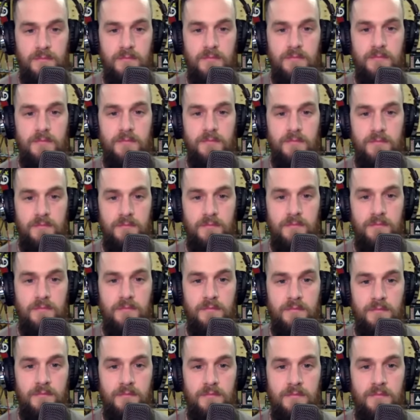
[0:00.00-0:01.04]

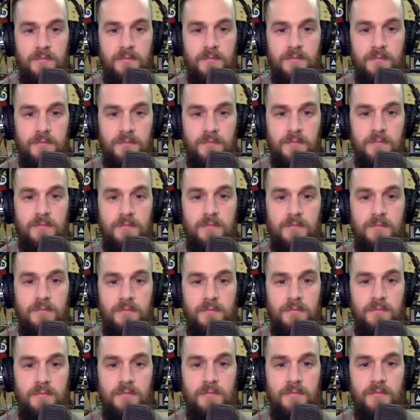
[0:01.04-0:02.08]

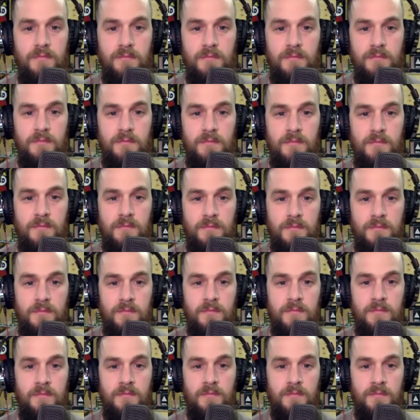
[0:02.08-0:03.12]

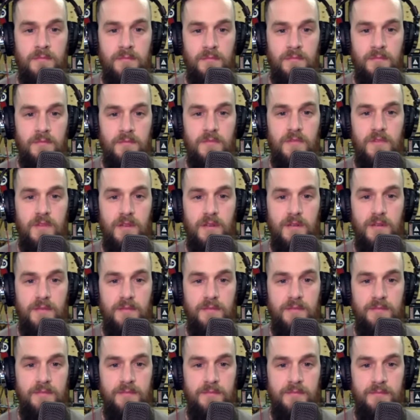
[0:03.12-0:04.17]

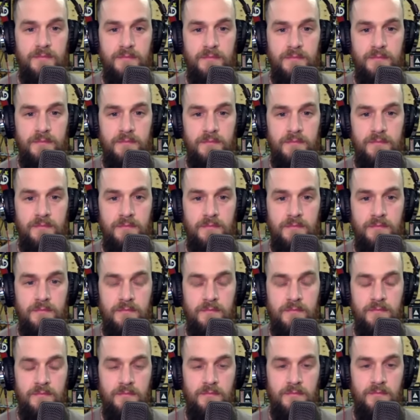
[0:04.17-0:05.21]

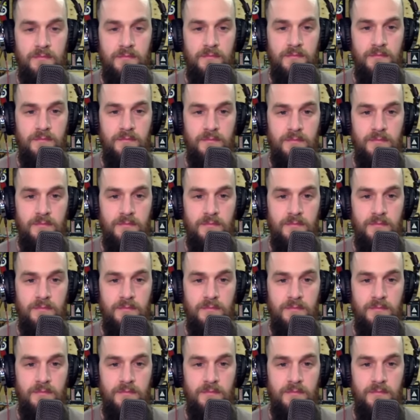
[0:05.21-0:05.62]
(silent)